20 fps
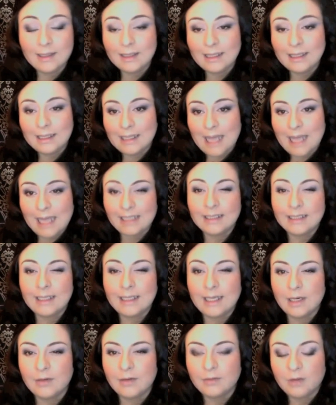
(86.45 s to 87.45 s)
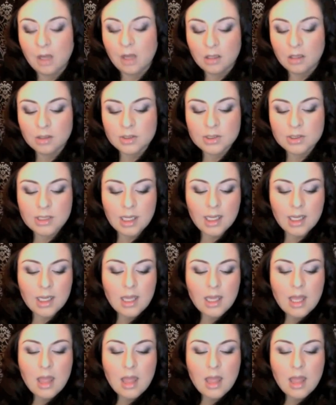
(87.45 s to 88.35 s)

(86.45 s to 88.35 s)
light layer of Colorstay.